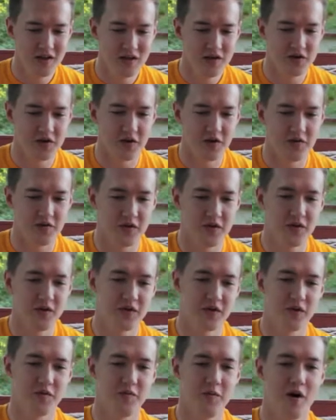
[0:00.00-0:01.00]
So if you go
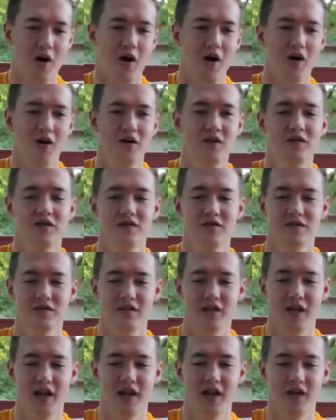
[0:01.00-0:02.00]
to the mall
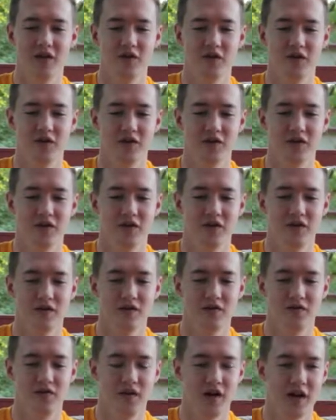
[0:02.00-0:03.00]
and you're
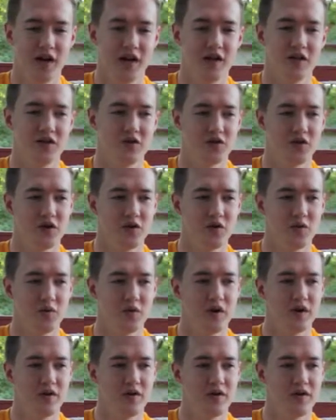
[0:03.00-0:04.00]
very concerned
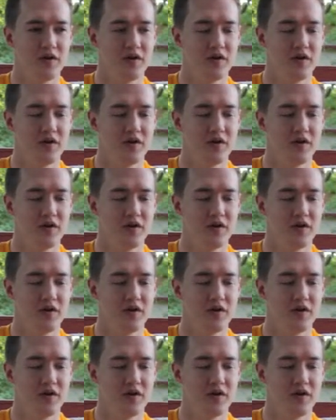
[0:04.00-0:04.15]
with